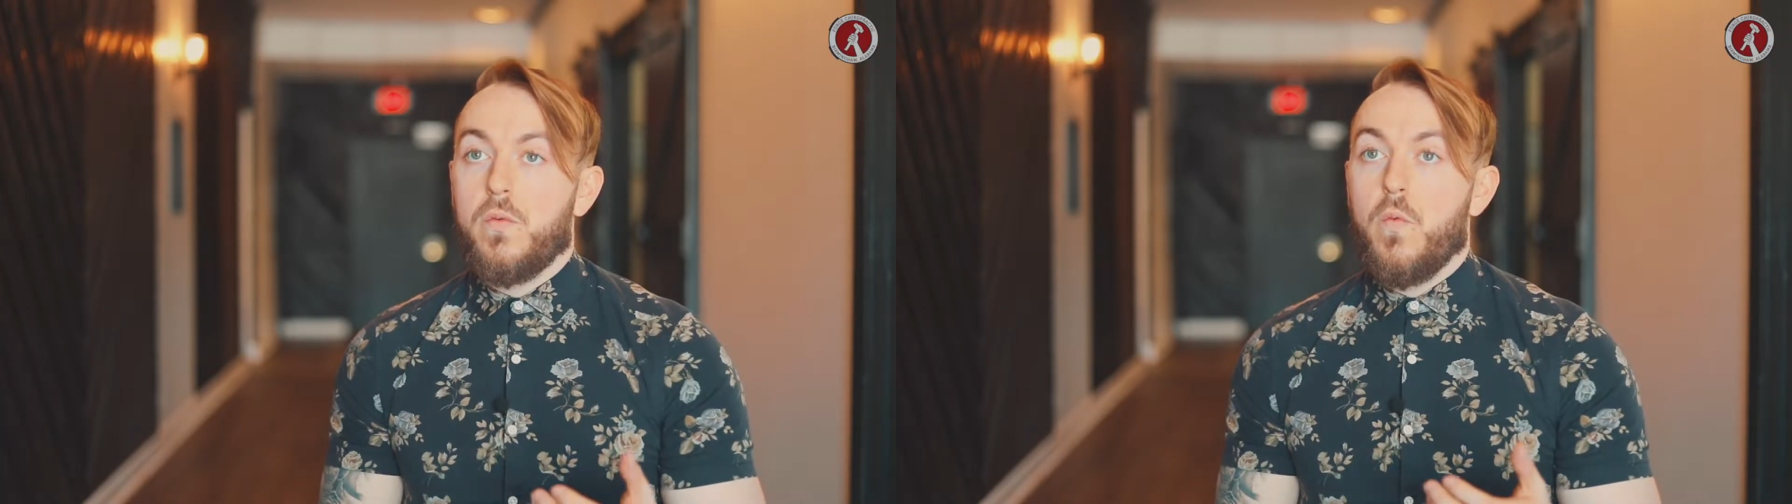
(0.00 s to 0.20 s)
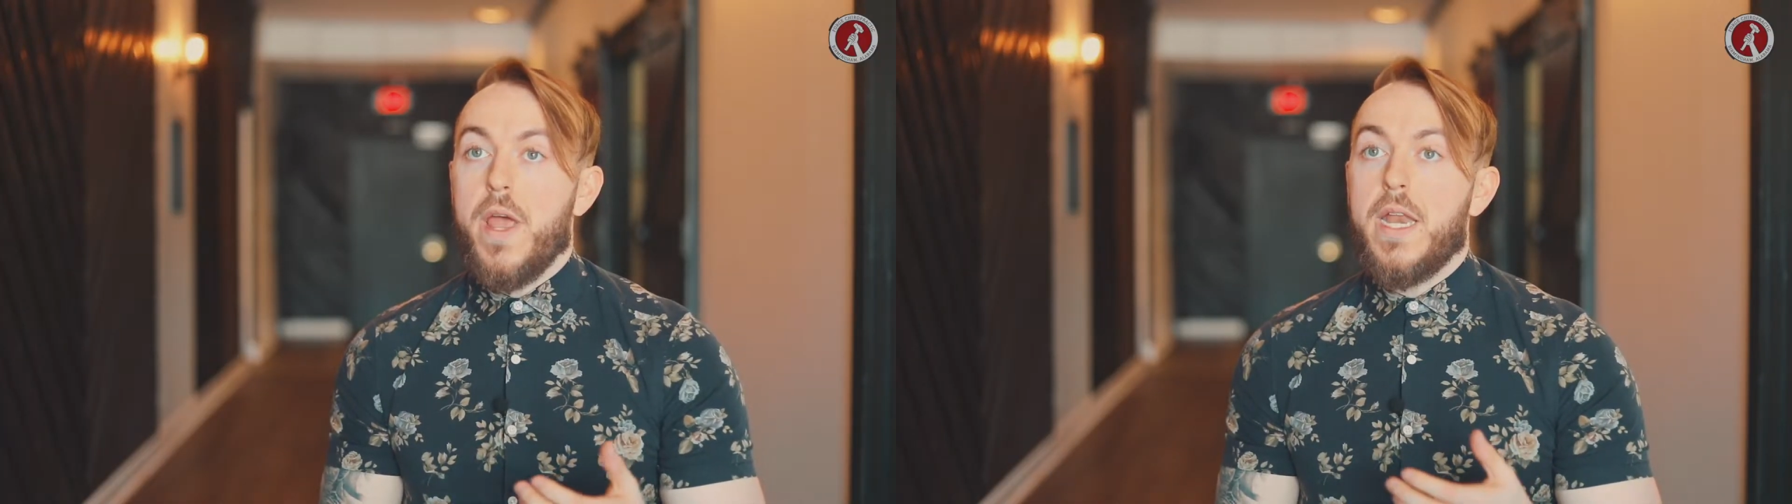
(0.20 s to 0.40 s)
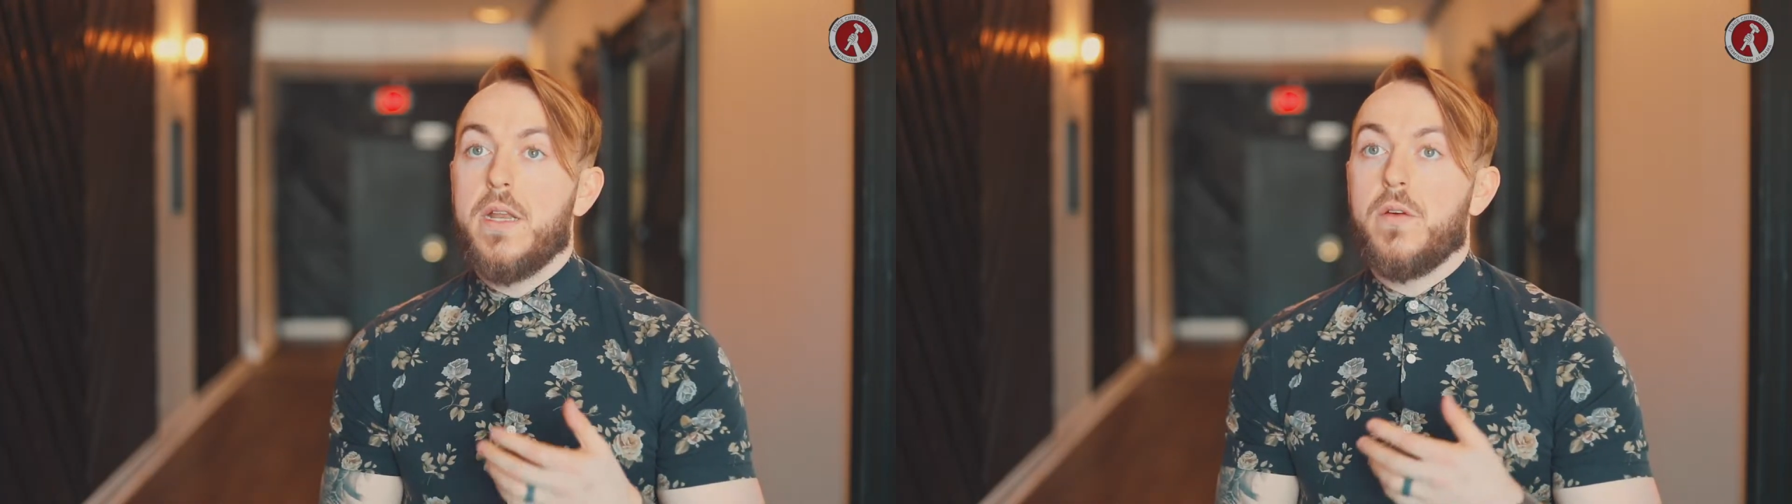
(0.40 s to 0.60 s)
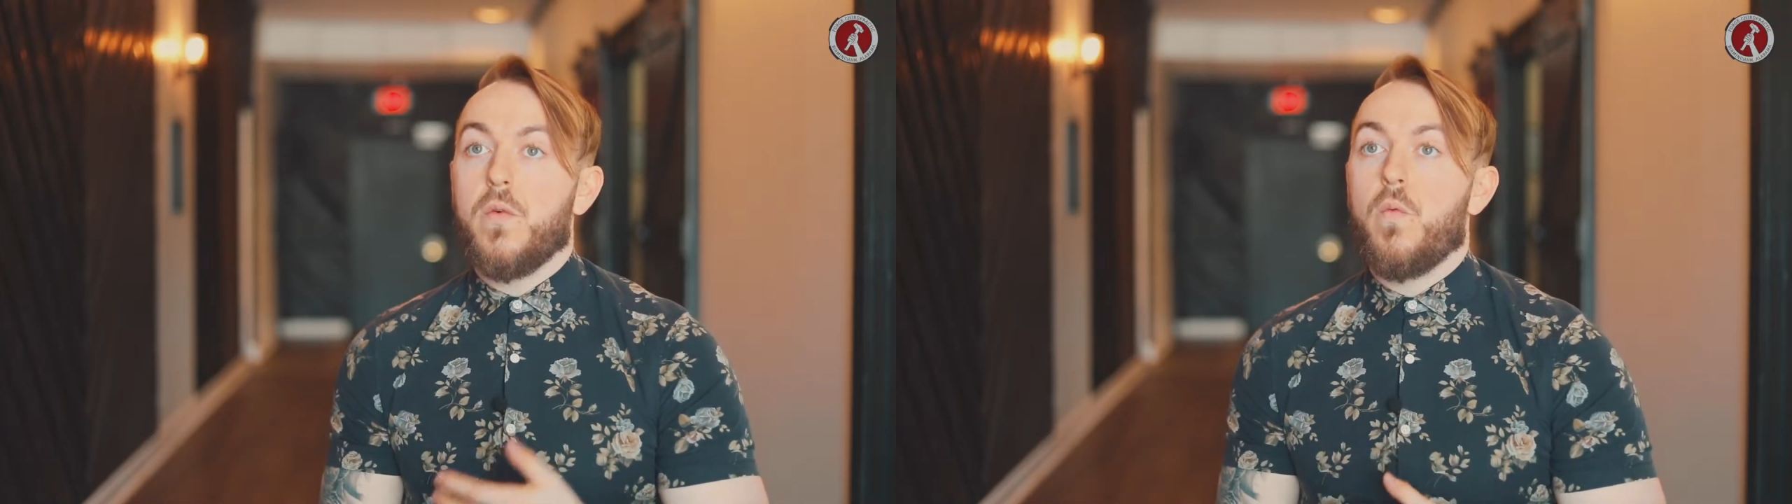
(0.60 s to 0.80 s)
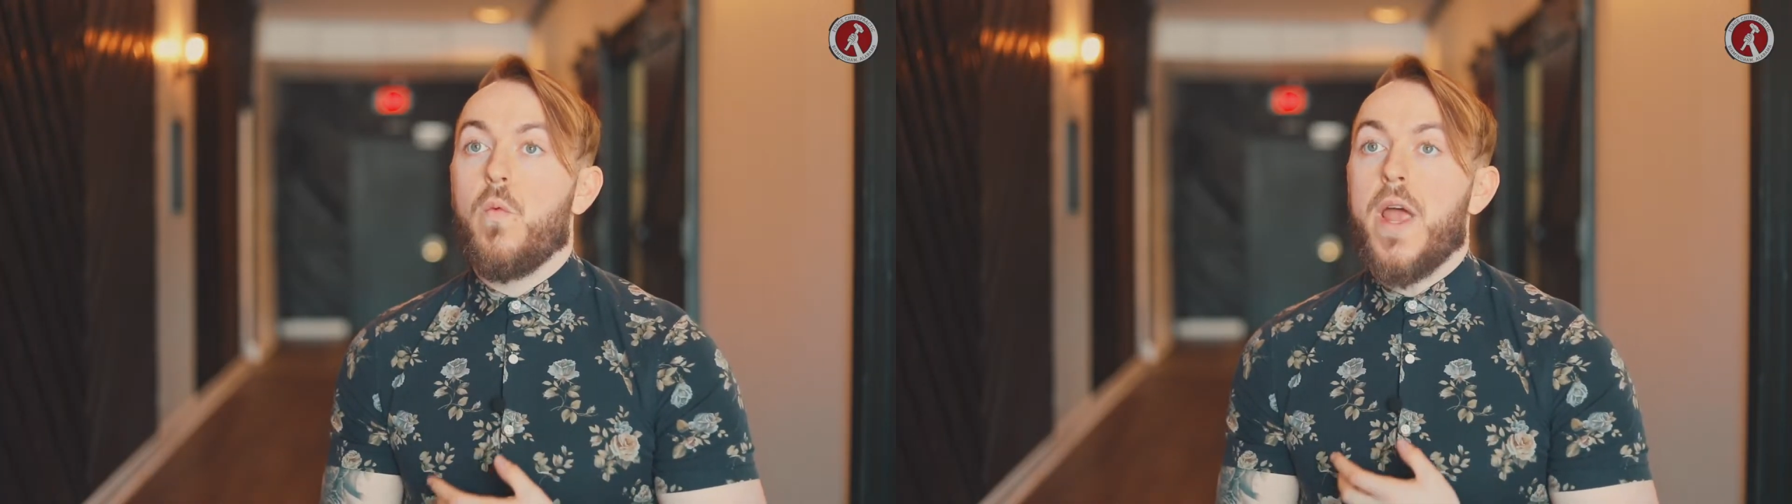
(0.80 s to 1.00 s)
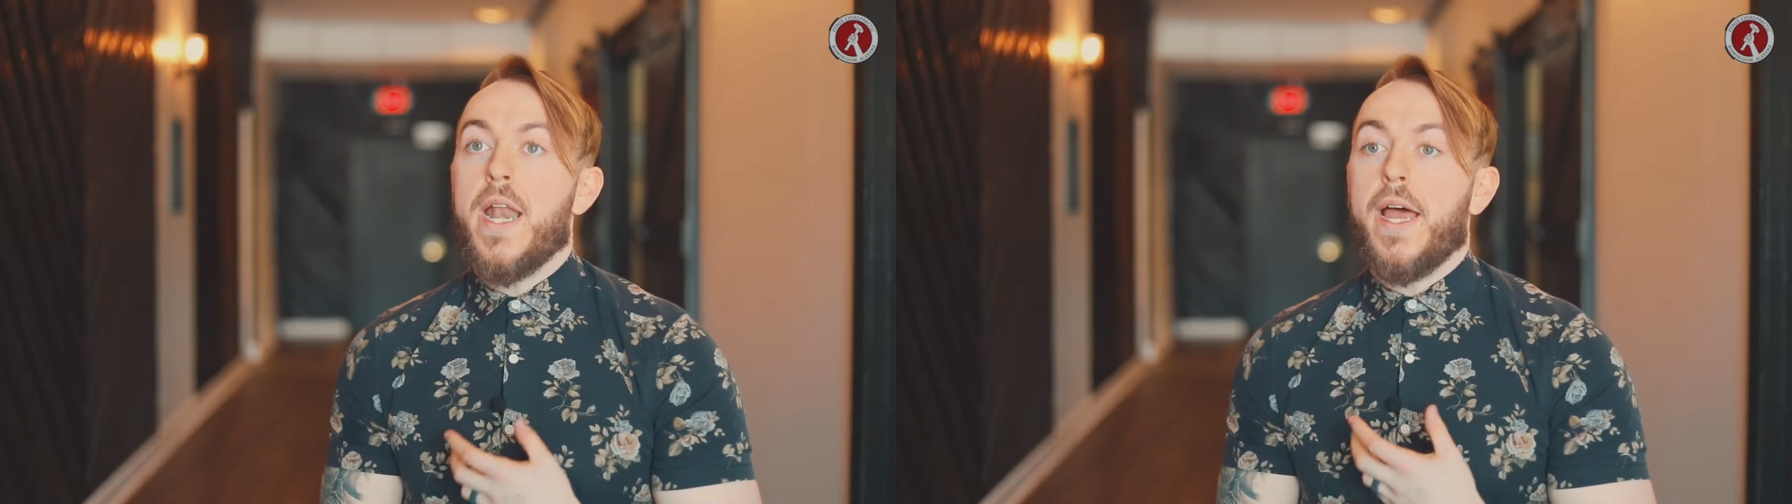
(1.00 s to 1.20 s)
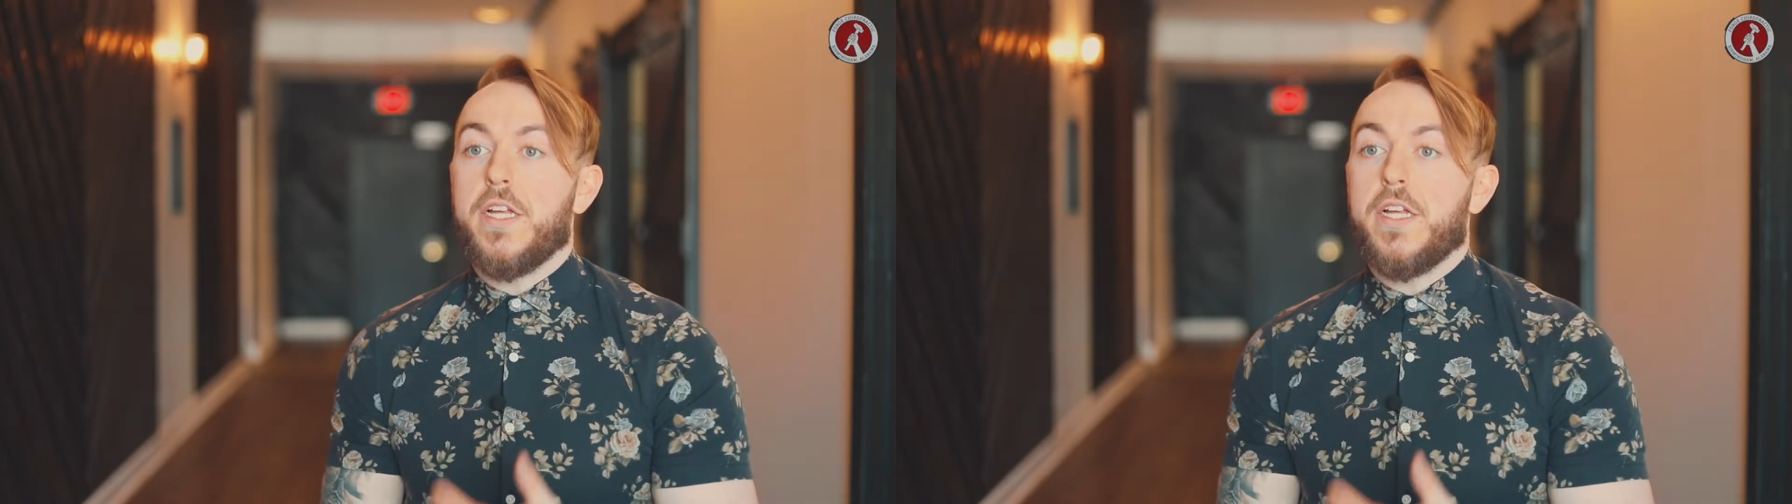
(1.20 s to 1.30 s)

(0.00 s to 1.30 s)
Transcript: when when I